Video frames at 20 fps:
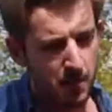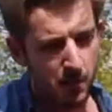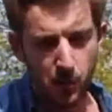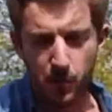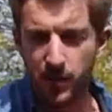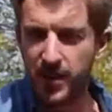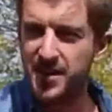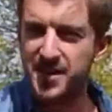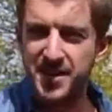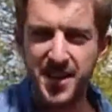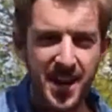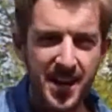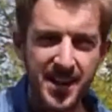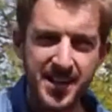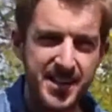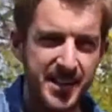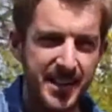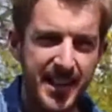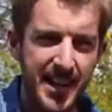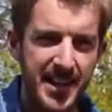But when I
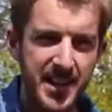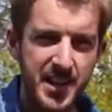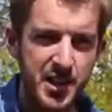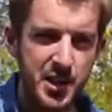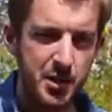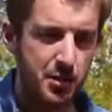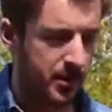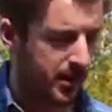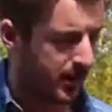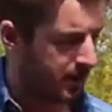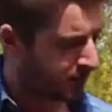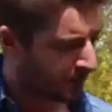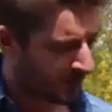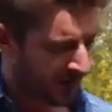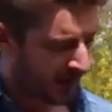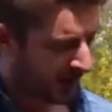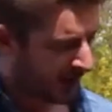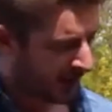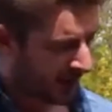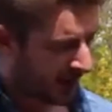started to get into it,
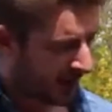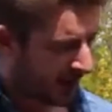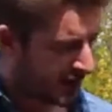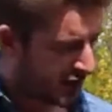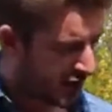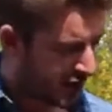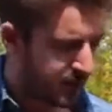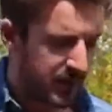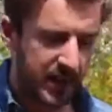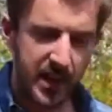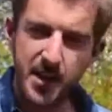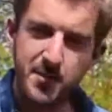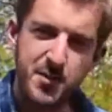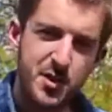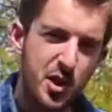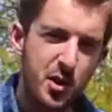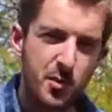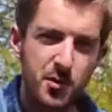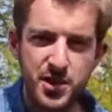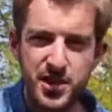it just became
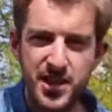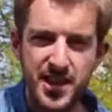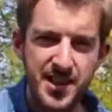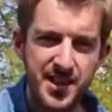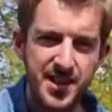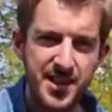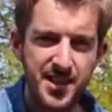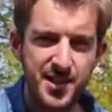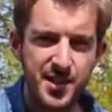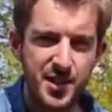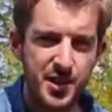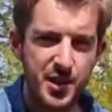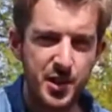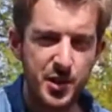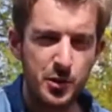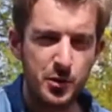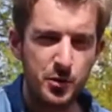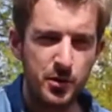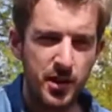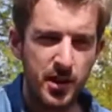so much easier to
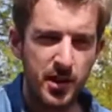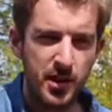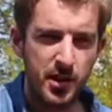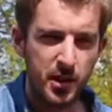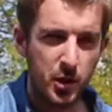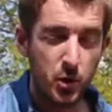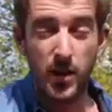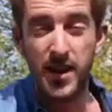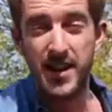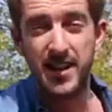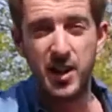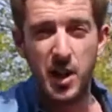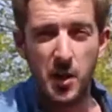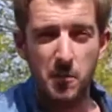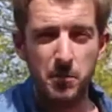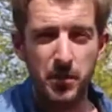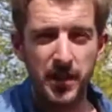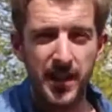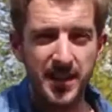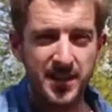do quite
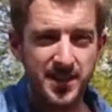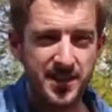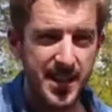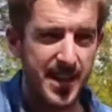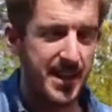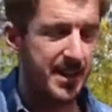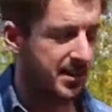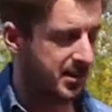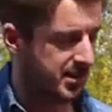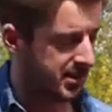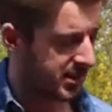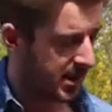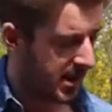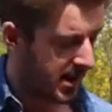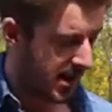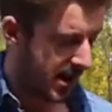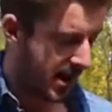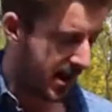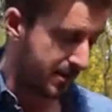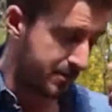complex things.
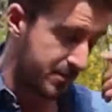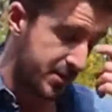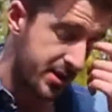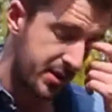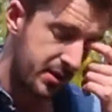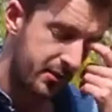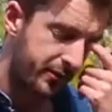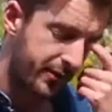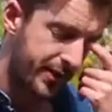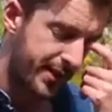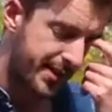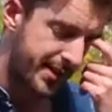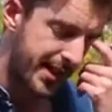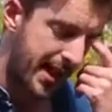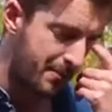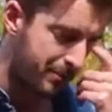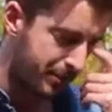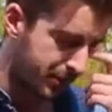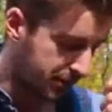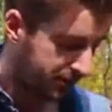So for
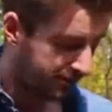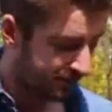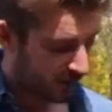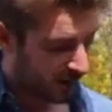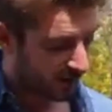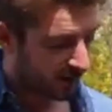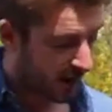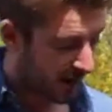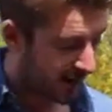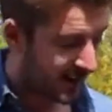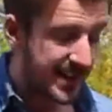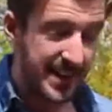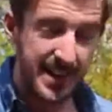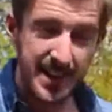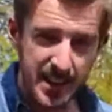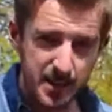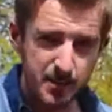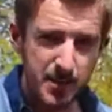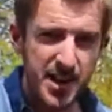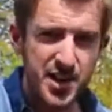example, we've got the
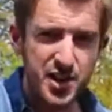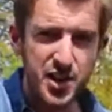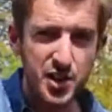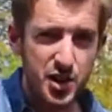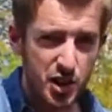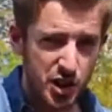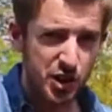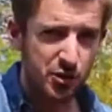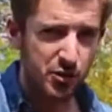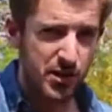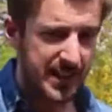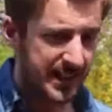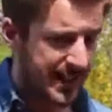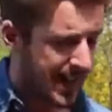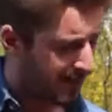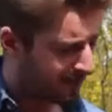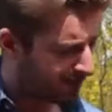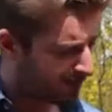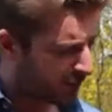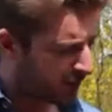E major, just to
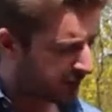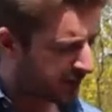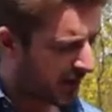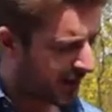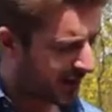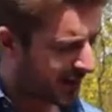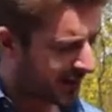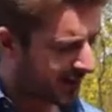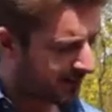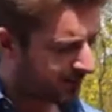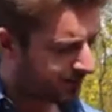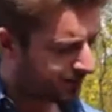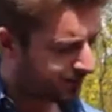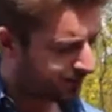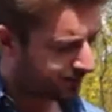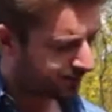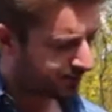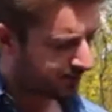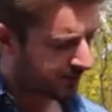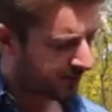recap, we've got the
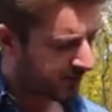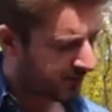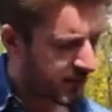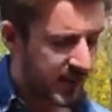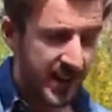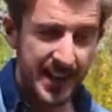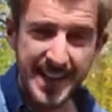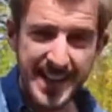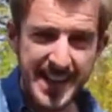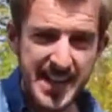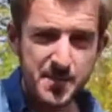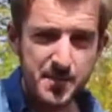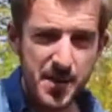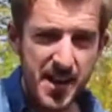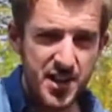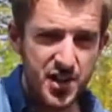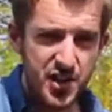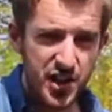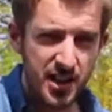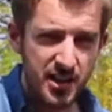E
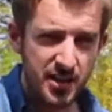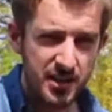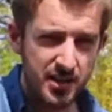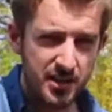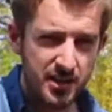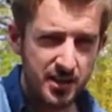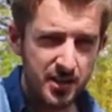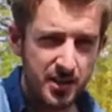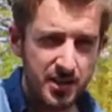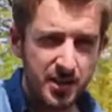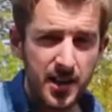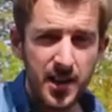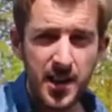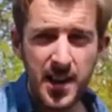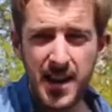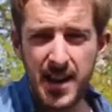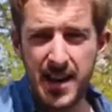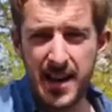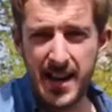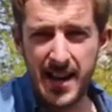major,
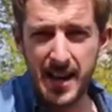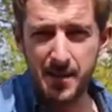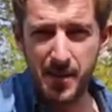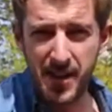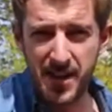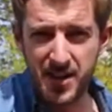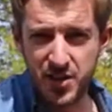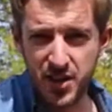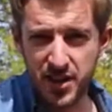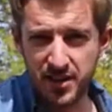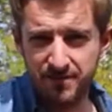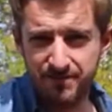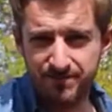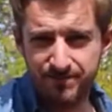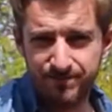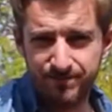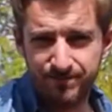A major.